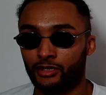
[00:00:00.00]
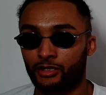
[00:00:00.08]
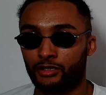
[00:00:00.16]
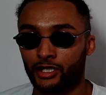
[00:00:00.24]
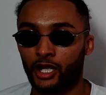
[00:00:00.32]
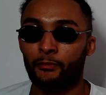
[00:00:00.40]

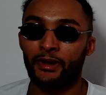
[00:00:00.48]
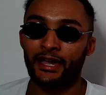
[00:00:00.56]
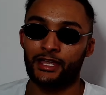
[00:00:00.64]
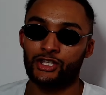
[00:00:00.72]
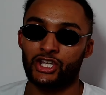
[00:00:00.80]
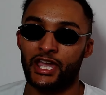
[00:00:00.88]
To come out
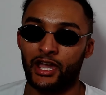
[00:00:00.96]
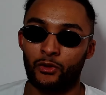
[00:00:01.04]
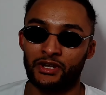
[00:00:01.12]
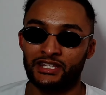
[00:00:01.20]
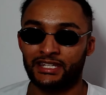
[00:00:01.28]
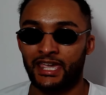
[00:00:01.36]
of jail and
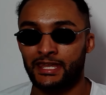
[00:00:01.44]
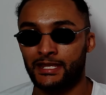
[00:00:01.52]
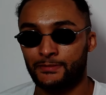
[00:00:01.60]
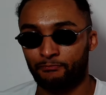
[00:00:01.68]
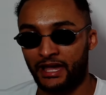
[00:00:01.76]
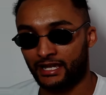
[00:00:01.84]
he's getting his
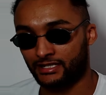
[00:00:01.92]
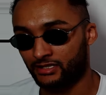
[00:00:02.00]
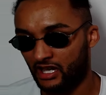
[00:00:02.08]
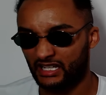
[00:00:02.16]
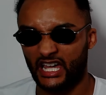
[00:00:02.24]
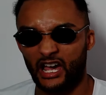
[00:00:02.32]

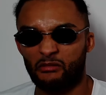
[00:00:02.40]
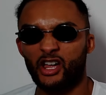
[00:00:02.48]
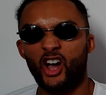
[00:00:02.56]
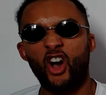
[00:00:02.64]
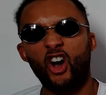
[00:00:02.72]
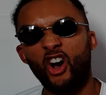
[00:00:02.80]
backside out. I'm like,
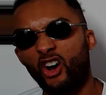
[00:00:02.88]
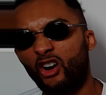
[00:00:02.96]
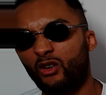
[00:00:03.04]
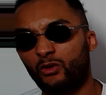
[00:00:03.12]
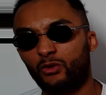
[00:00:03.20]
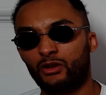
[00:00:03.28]

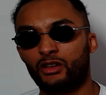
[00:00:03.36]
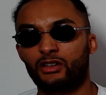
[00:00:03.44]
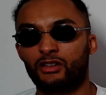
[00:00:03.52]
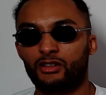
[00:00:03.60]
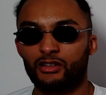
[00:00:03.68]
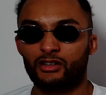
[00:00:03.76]
oh,
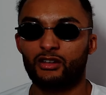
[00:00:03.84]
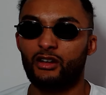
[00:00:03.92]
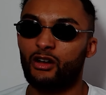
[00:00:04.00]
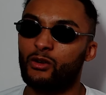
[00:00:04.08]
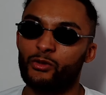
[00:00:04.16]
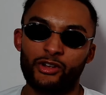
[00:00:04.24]

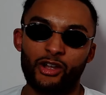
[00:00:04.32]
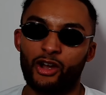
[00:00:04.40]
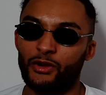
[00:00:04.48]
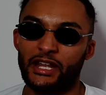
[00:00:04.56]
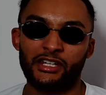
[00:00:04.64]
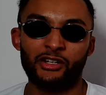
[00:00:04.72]
oh no,
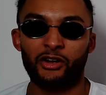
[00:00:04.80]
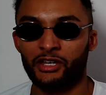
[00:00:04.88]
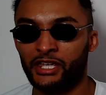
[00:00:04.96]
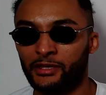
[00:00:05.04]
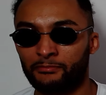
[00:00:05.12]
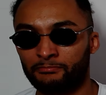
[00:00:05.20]
they got
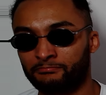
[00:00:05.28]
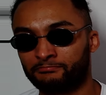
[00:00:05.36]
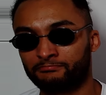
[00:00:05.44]
him.